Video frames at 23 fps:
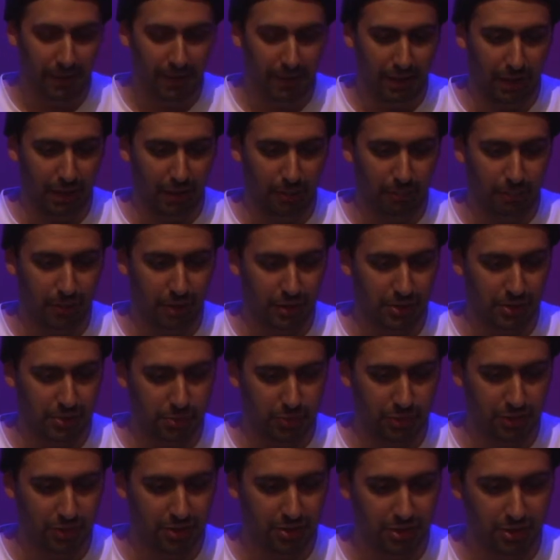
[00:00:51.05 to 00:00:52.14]
I just
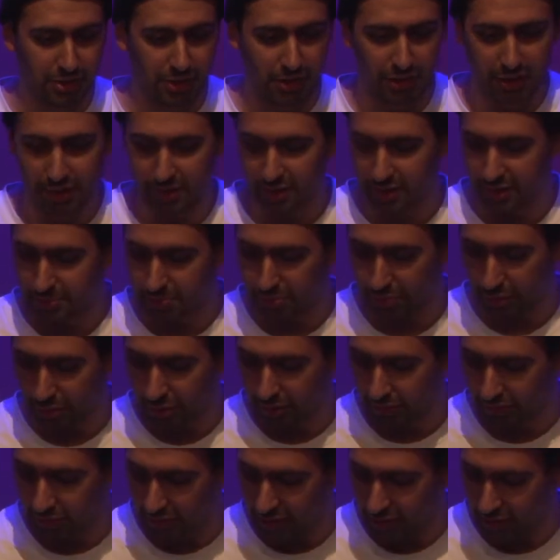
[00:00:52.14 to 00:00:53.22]
wanted to show you that it's
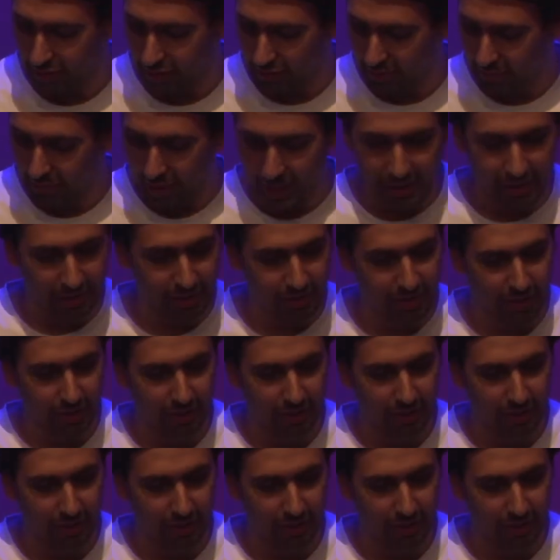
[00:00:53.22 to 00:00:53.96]
proof that you can make